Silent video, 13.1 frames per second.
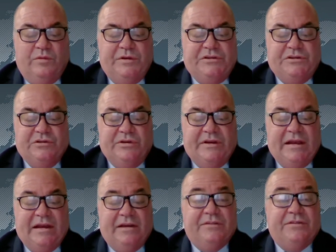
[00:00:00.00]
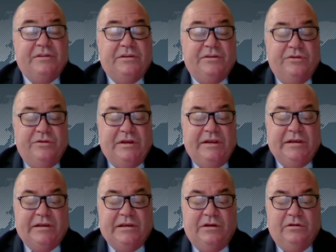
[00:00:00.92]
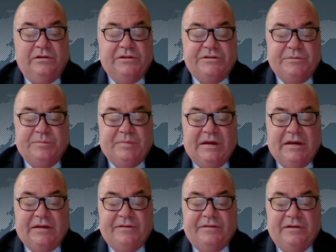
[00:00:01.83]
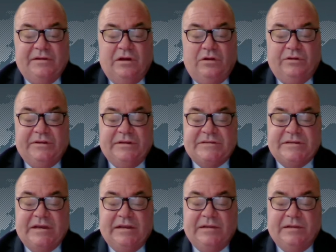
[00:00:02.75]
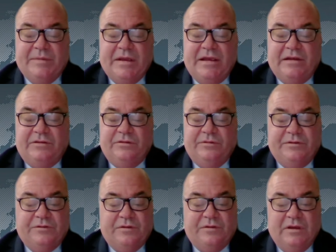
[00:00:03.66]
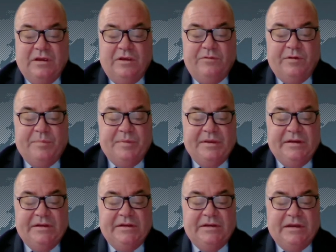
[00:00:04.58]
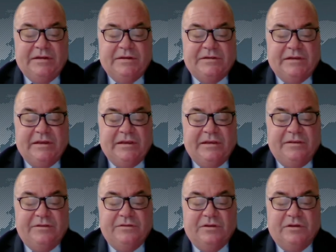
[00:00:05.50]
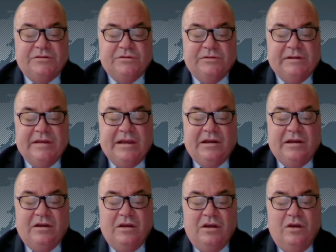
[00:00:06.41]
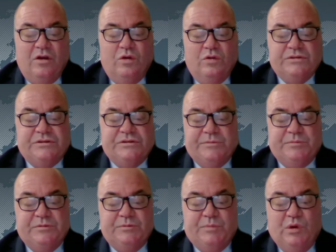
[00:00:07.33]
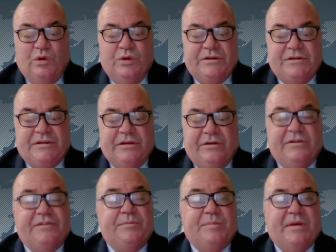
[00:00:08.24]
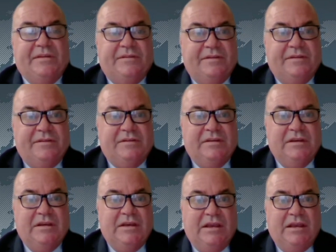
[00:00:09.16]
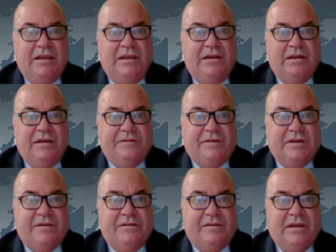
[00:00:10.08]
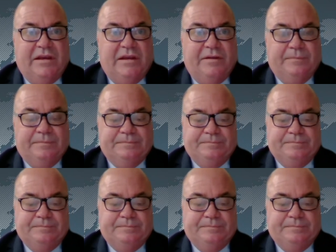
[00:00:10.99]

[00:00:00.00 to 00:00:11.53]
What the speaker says: We join our security and coalition partners in holding the Taliban to its repeated undertakings not to allow or support terrorist bases in Afghanistan.